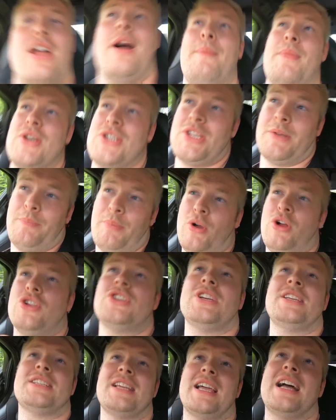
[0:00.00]
I must
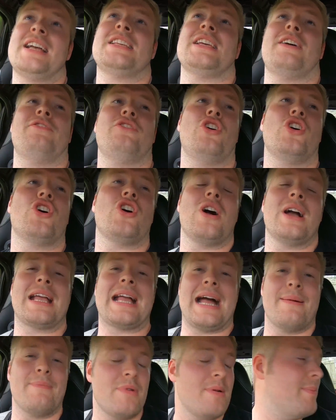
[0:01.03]
apologise guys, I've not got a
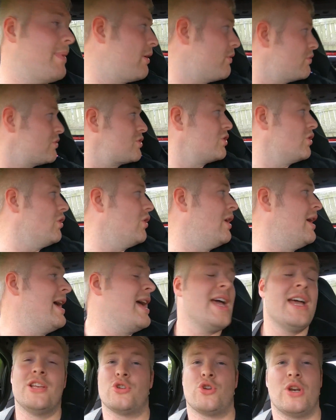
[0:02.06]
camera mount, so
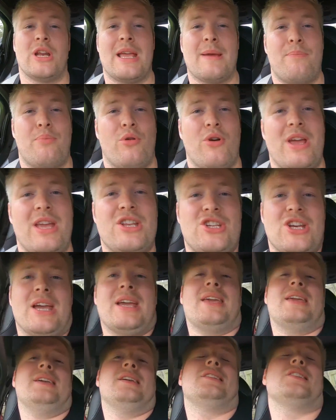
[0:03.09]
it's going to get pretty
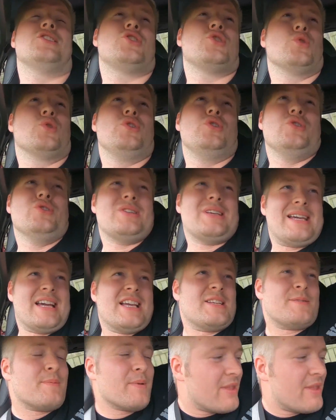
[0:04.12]
janky to show you guys,